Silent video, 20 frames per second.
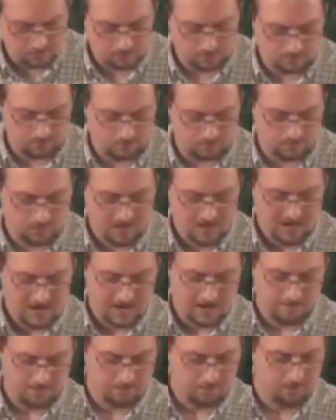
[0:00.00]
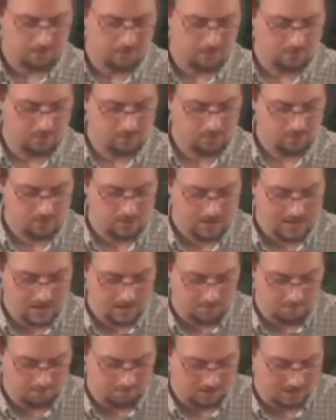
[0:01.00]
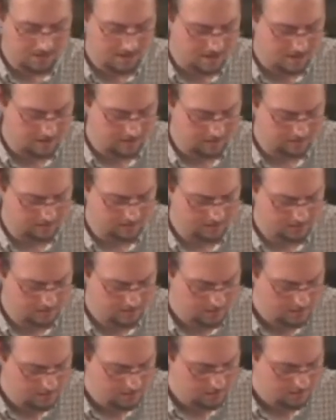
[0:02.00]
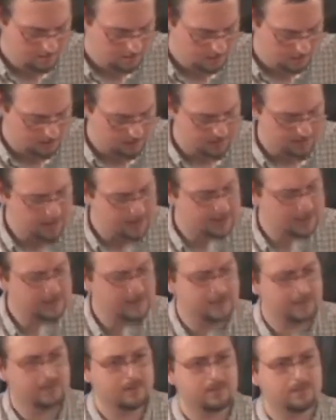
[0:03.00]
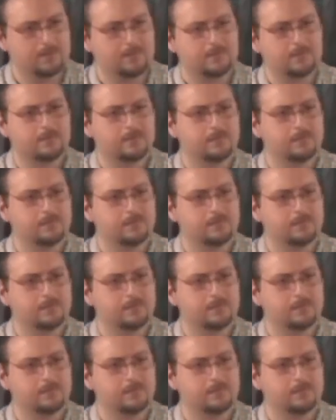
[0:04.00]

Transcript: miserable and poor and blind and naked.